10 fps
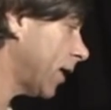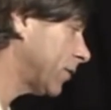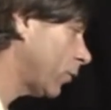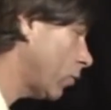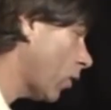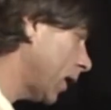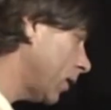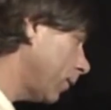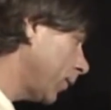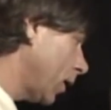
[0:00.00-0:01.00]
is if we write
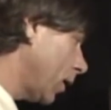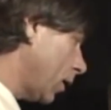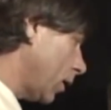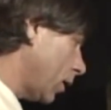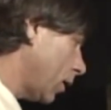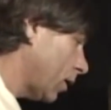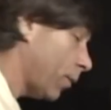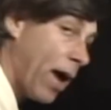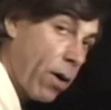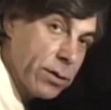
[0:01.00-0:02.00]
the
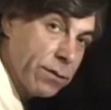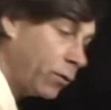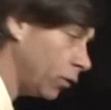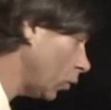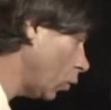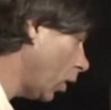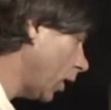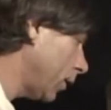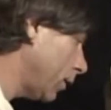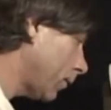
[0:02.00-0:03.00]
powers of 2,
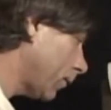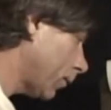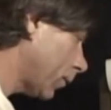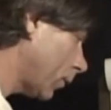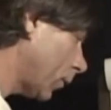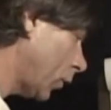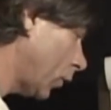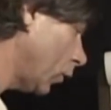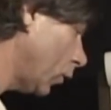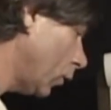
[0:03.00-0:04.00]
1,
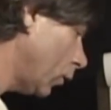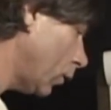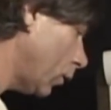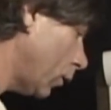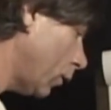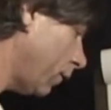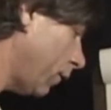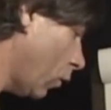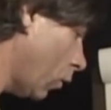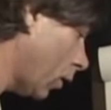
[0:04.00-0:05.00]
2,
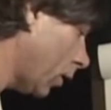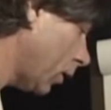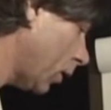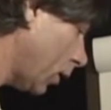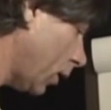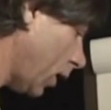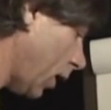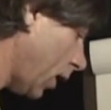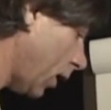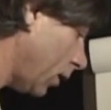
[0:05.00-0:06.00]
4,
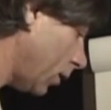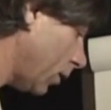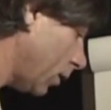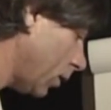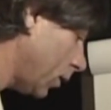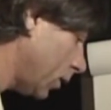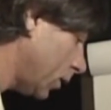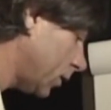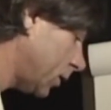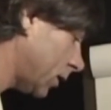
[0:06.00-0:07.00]
8,
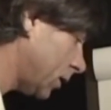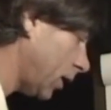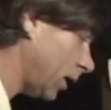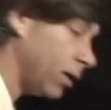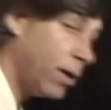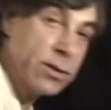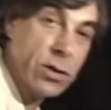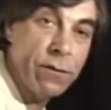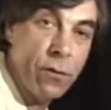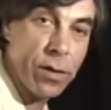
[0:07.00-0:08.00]
16, and
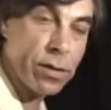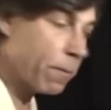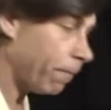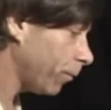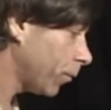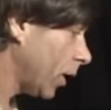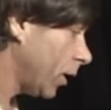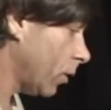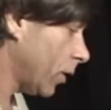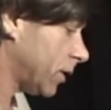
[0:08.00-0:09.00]
so forth, you
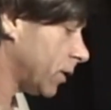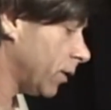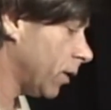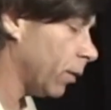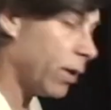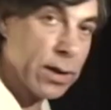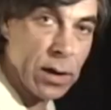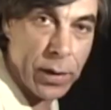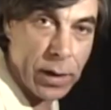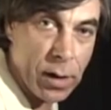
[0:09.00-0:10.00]
notice there's a doubling
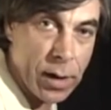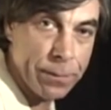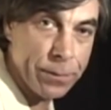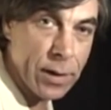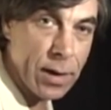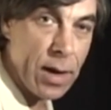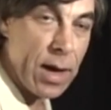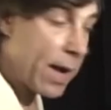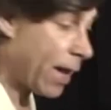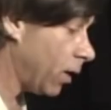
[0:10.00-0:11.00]
going on.
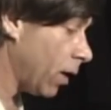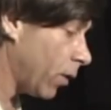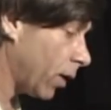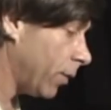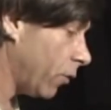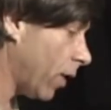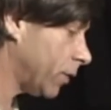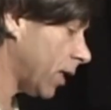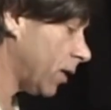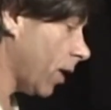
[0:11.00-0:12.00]
And any number can be
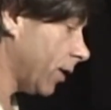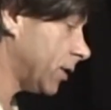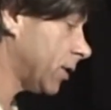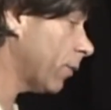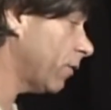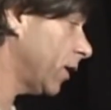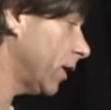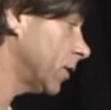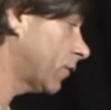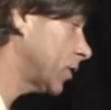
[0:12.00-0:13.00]
represented by the sum of
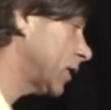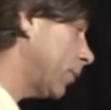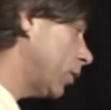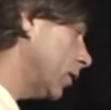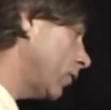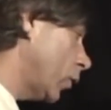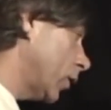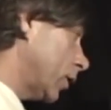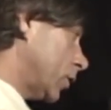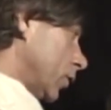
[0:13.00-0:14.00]
these. For example, if we
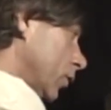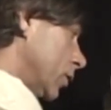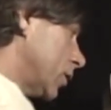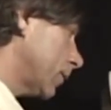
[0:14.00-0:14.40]
wanted to choose